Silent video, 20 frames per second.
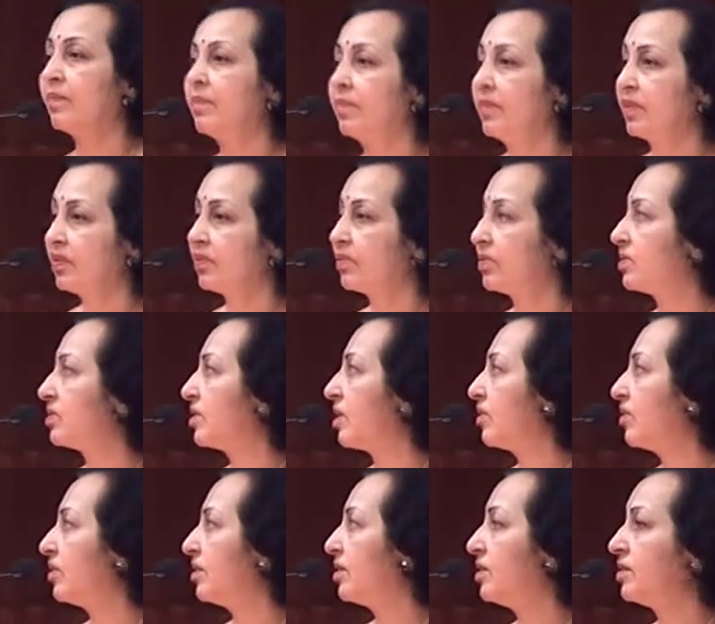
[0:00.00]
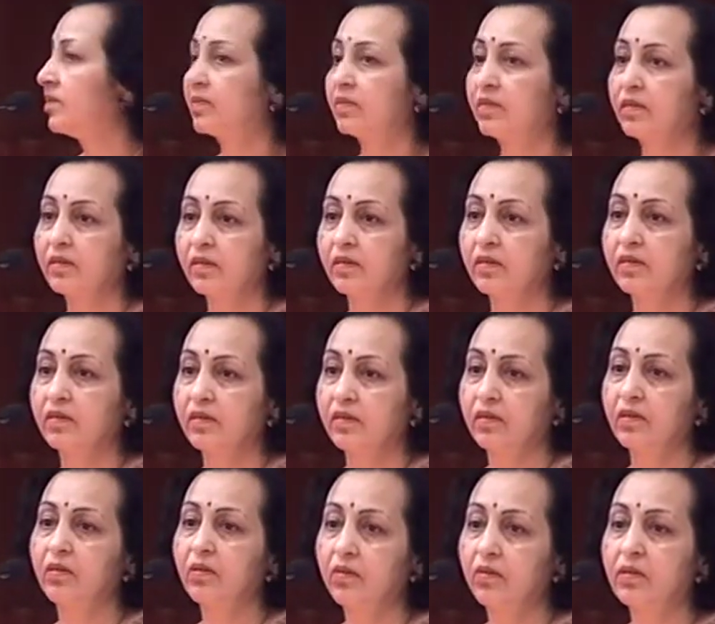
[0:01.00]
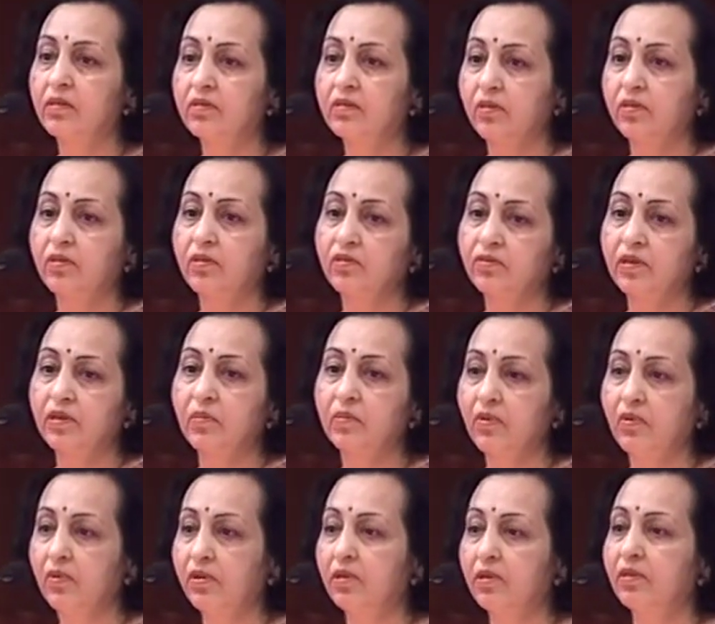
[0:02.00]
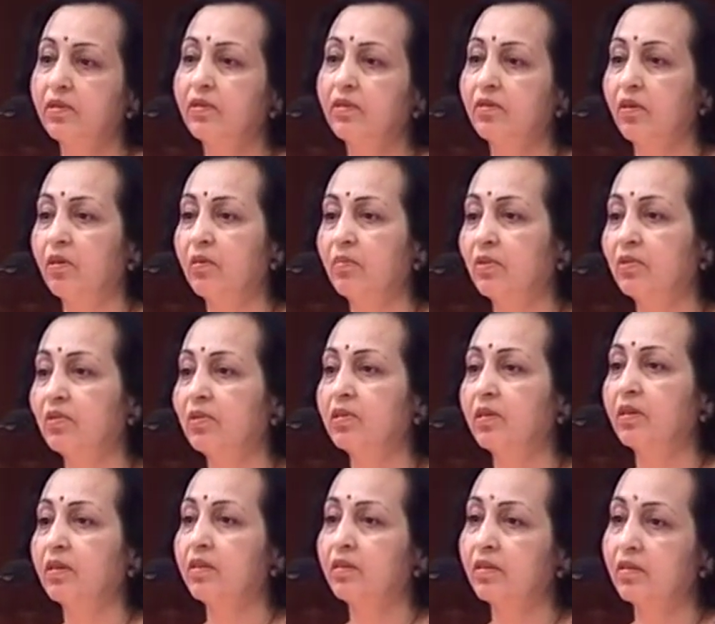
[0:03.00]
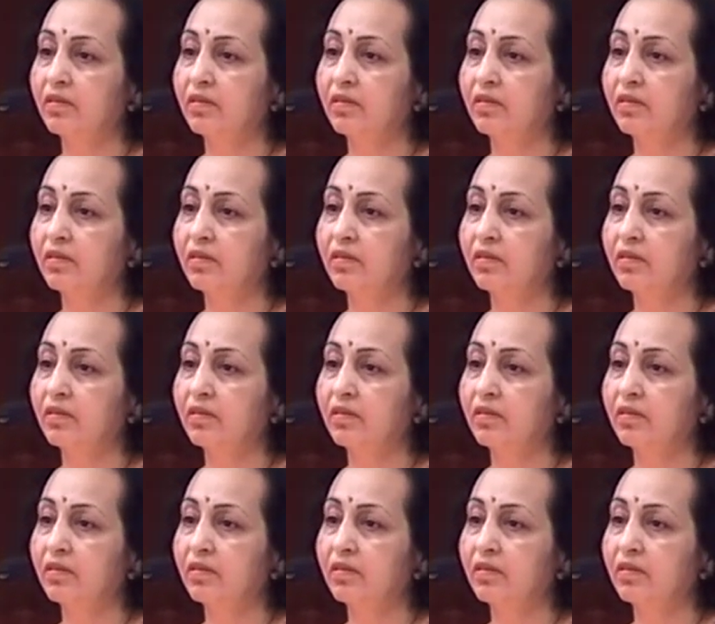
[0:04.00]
you know, Saudi is a whole sort of subcontinent almost, and